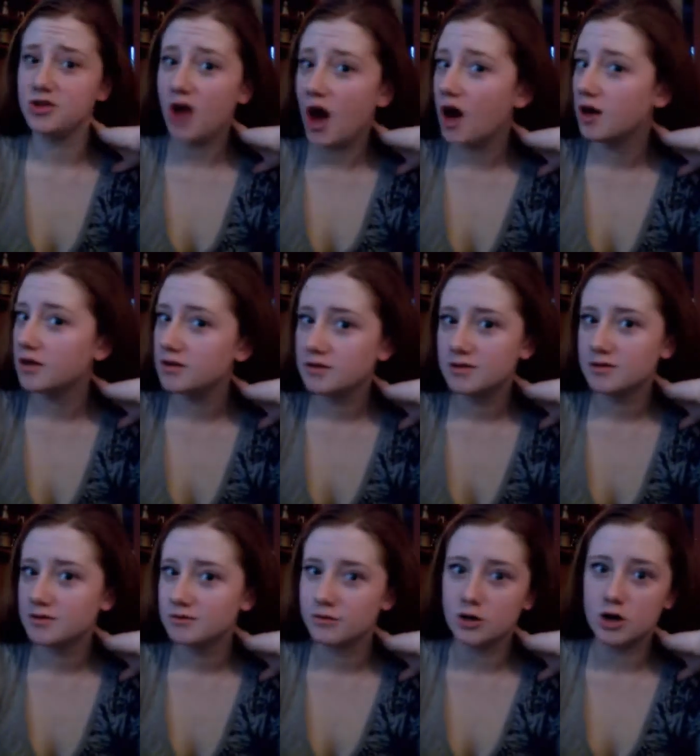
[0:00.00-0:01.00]
not
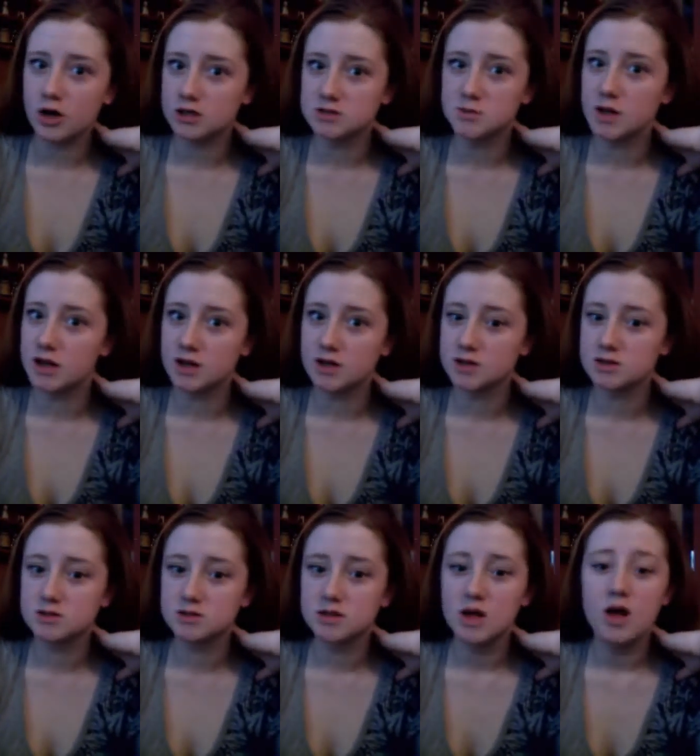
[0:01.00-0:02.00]
for cosmetics.